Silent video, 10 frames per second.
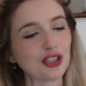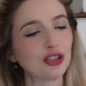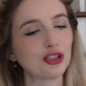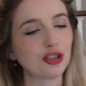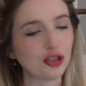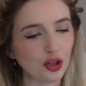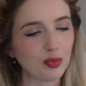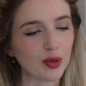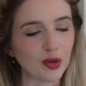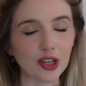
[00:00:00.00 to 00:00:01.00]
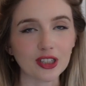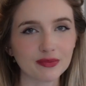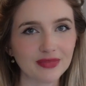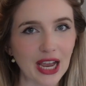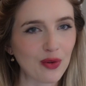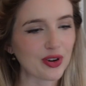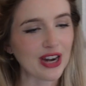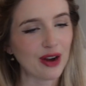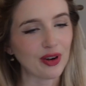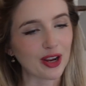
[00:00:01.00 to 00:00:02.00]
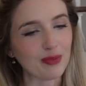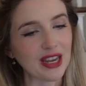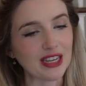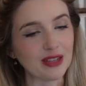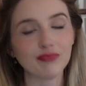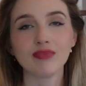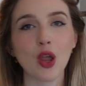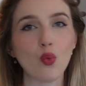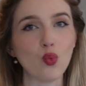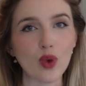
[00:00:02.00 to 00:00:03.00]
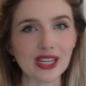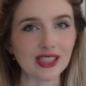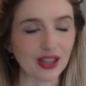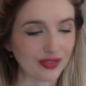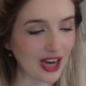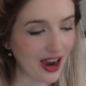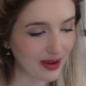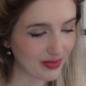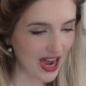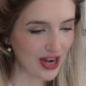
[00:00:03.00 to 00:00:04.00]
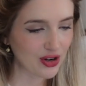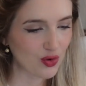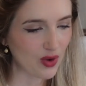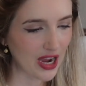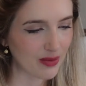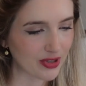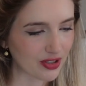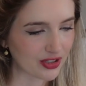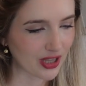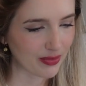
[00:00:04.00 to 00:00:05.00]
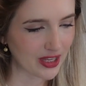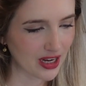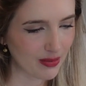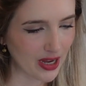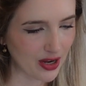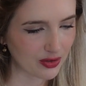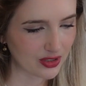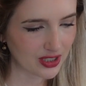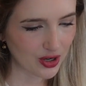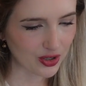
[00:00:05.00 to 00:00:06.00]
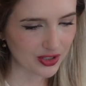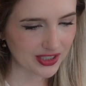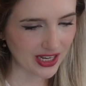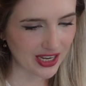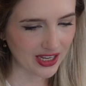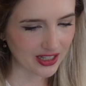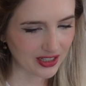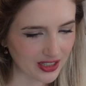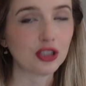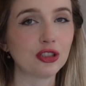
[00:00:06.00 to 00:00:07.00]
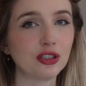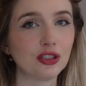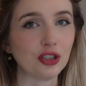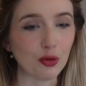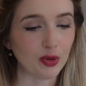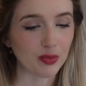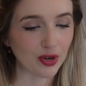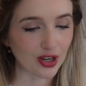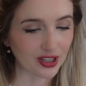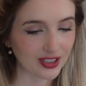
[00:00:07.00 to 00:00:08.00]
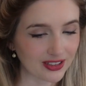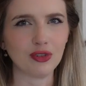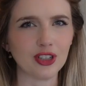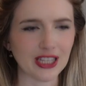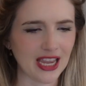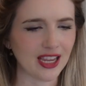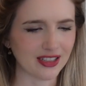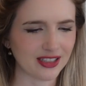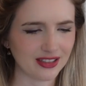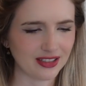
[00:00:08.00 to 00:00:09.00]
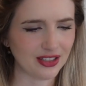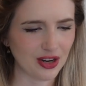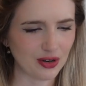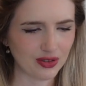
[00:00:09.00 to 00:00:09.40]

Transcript: stupid book. I would not recommend it. Waste of time. I don't know why, but there's something about her saying stupid book really hits, you know?